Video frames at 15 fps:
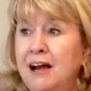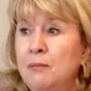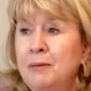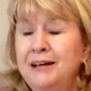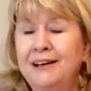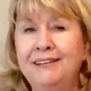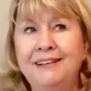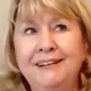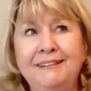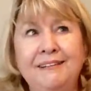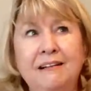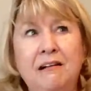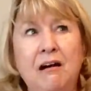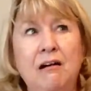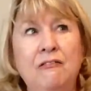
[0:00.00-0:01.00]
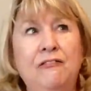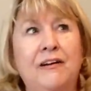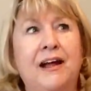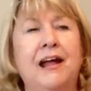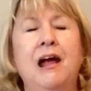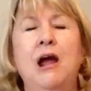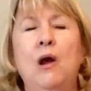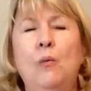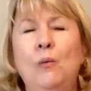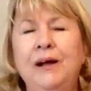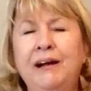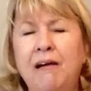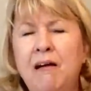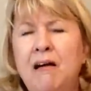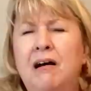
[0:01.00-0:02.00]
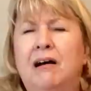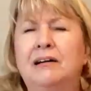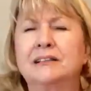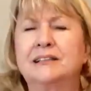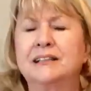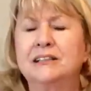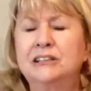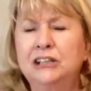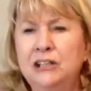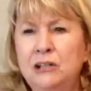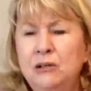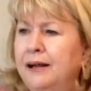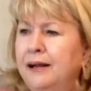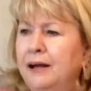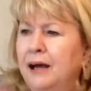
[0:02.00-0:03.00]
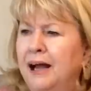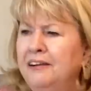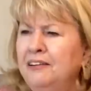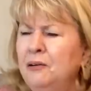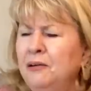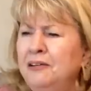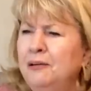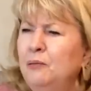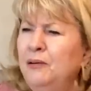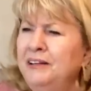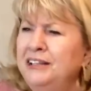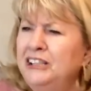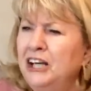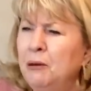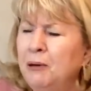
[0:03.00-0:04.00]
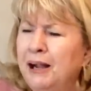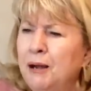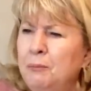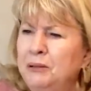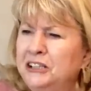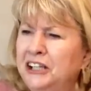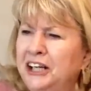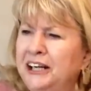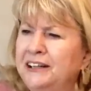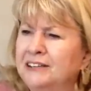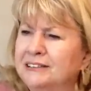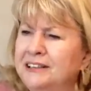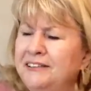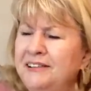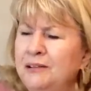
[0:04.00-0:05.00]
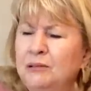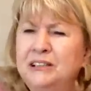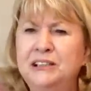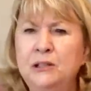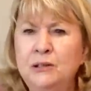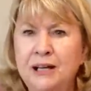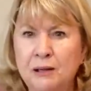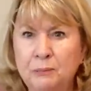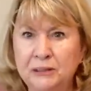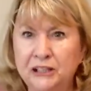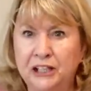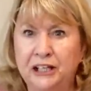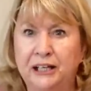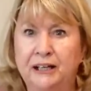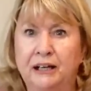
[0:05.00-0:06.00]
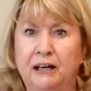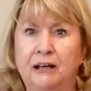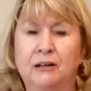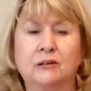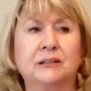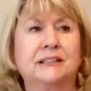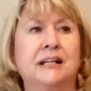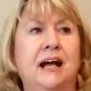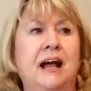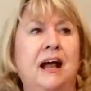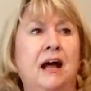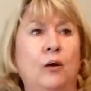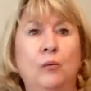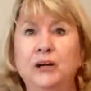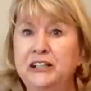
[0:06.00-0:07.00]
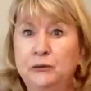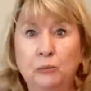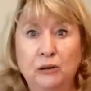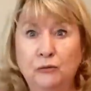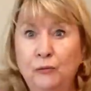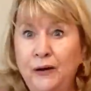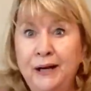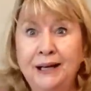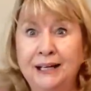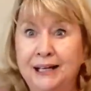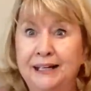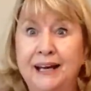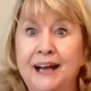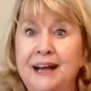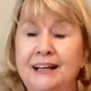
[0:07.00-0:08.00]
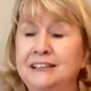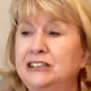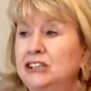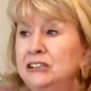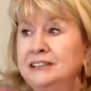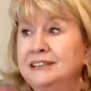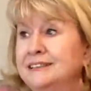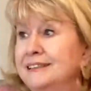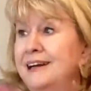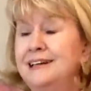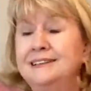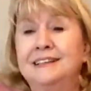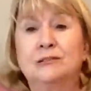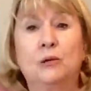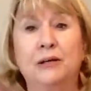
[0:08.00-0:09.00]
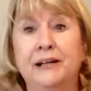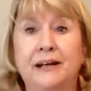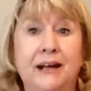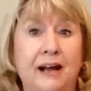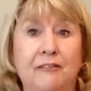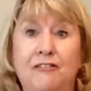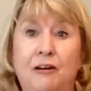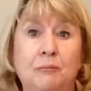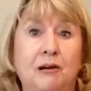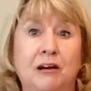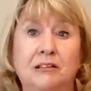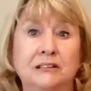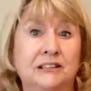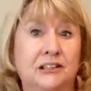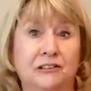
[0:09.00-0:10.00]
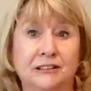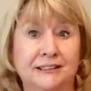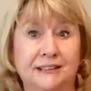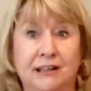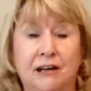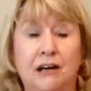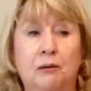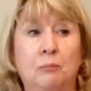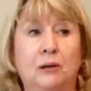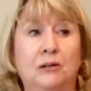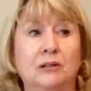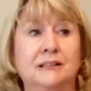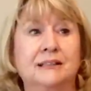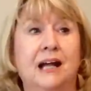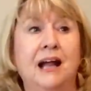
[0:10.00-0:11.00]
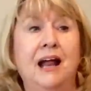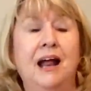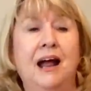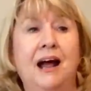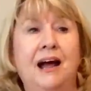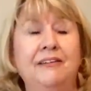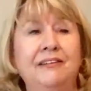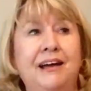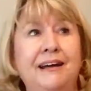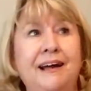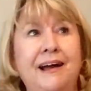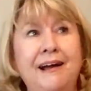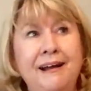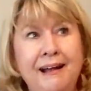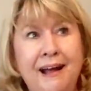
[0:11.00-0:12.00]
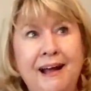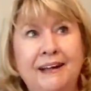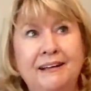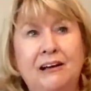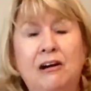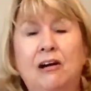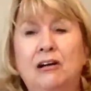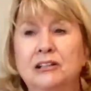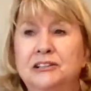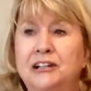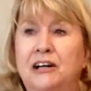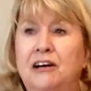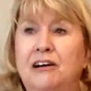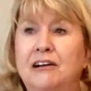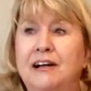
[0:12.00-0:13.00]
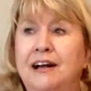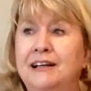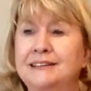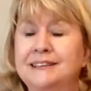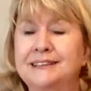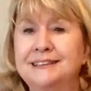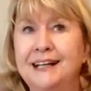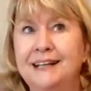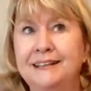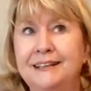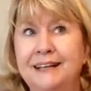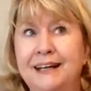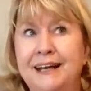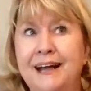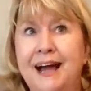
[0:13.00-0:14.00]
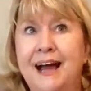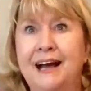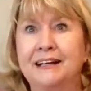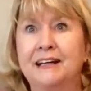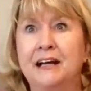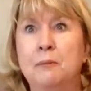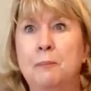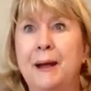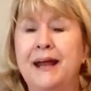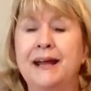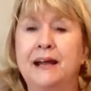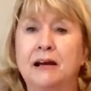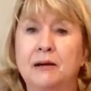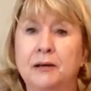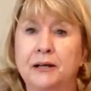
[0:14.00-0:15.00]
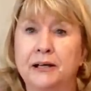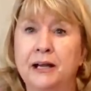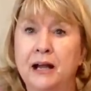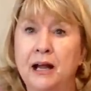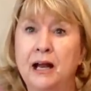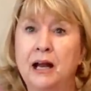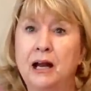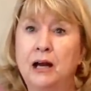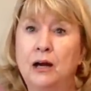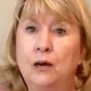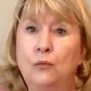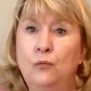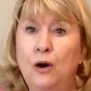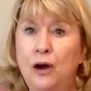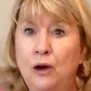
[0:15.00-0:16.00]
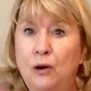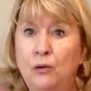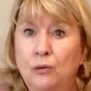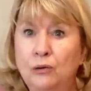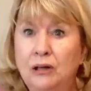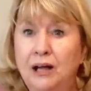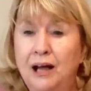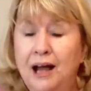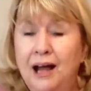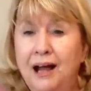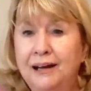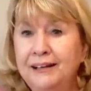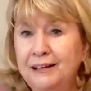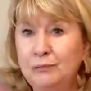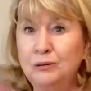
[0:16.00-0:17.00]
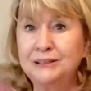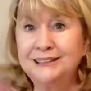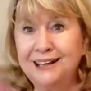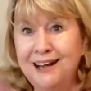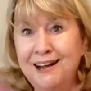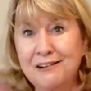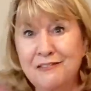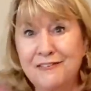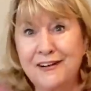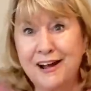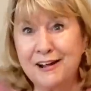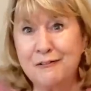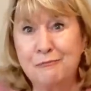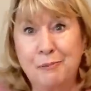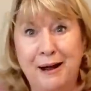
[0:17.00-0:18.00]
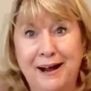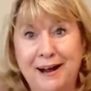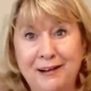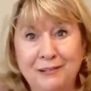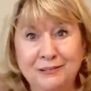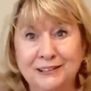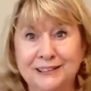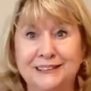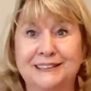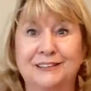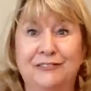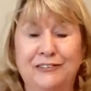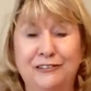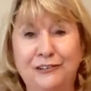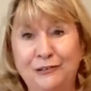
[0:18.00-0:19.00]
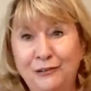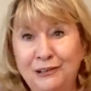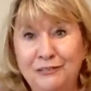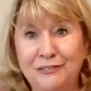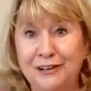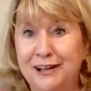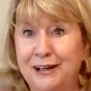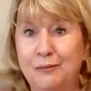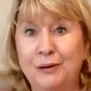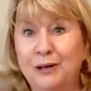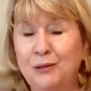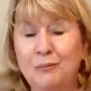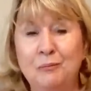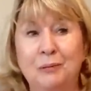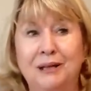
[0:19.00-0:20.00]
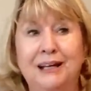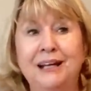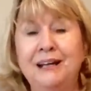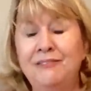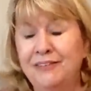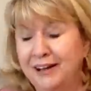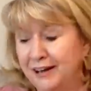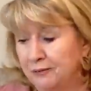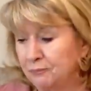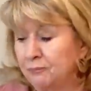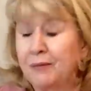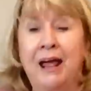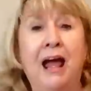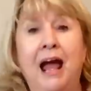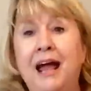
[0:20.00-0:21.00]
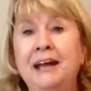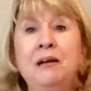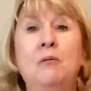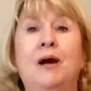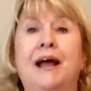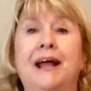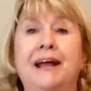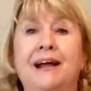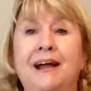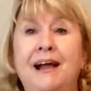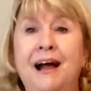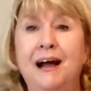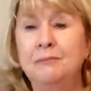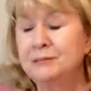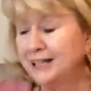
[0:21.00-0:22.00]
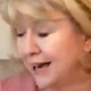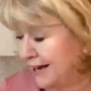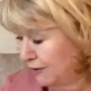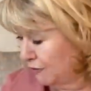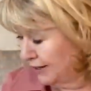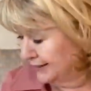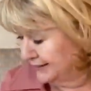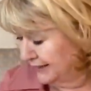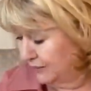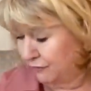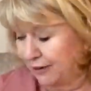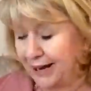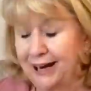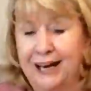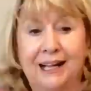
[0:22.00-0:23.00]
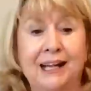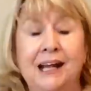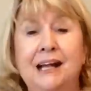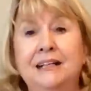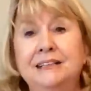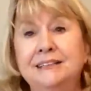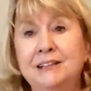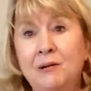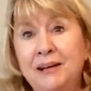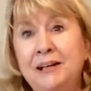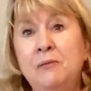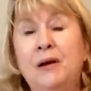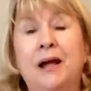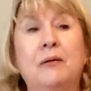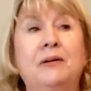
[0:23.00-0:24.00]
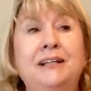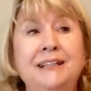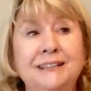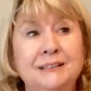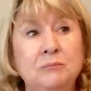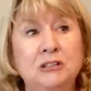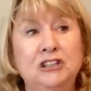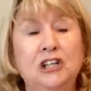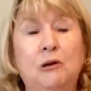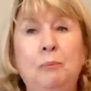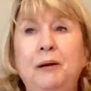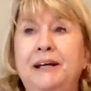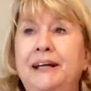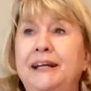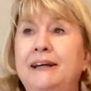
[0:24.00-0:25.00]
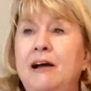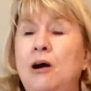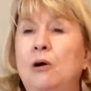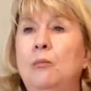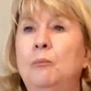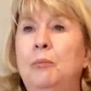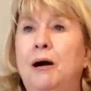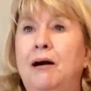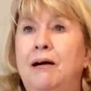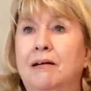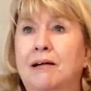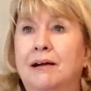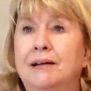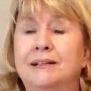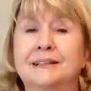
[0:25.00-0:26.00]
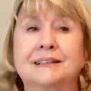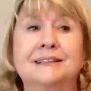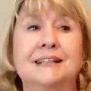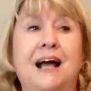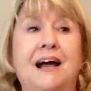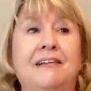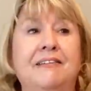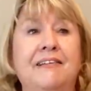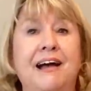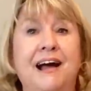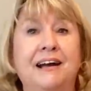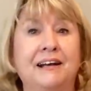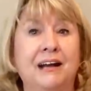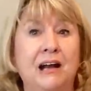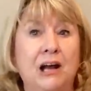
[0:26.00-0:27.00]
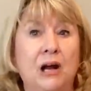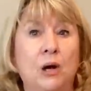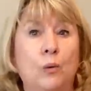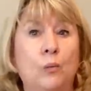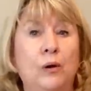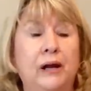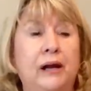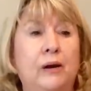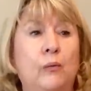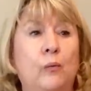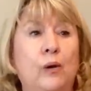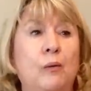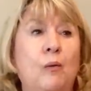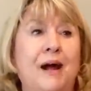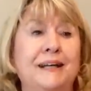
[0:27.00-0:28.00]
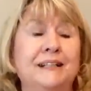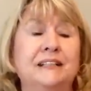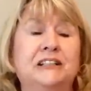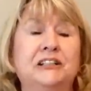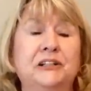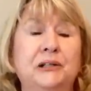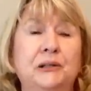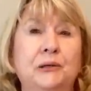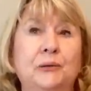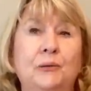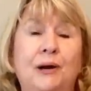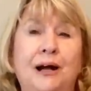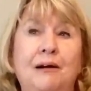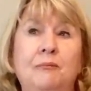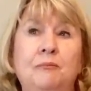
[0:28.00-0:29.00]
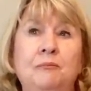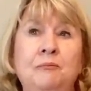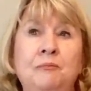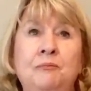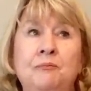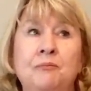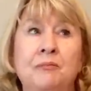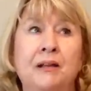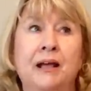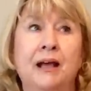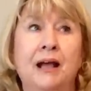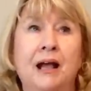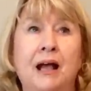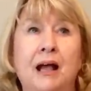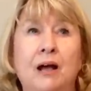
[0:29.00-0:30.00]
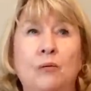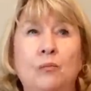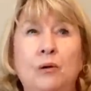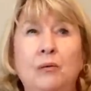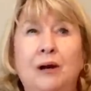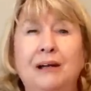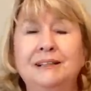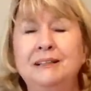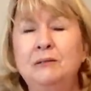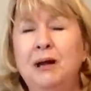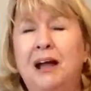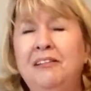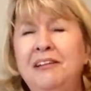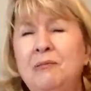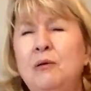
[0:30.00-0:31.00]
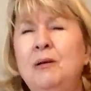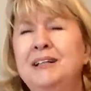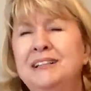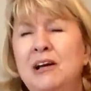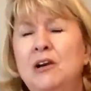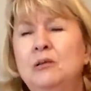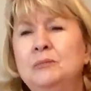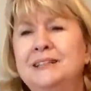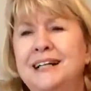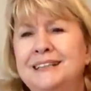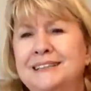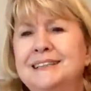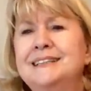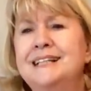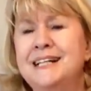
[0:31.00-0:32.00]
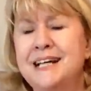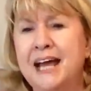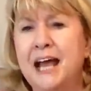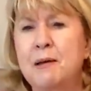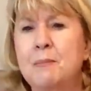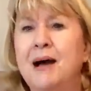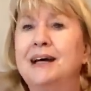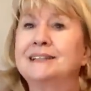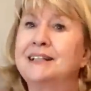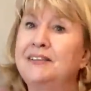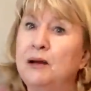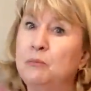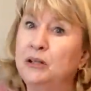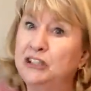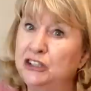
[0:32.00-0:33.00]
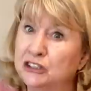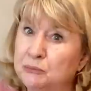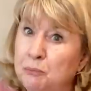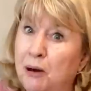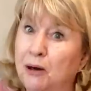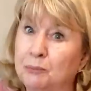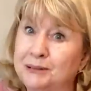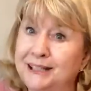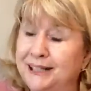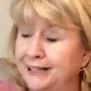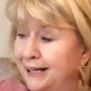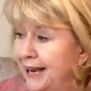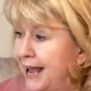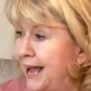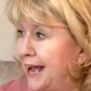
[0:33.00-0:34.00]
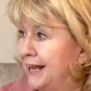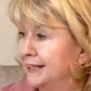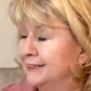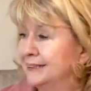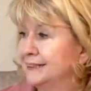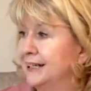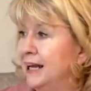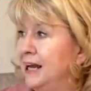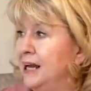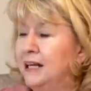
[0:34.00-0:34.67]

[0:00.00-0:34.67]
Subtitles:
I mean, I think the coffee, we got two, I don't know, were they cappuccinos? I think there were two cappuccinos, which were really nice, just as nice as what you get from Costa or Starbucks. And then I had a hot dog and Sandy had a bacon roll and it was like £5 for all of it. We couldn't believe it. Anyway, I'm digressing really. So anyway, we did some shopping in Home Bargains and then we went to Home Sense and TKMaxx and then we just popped in next.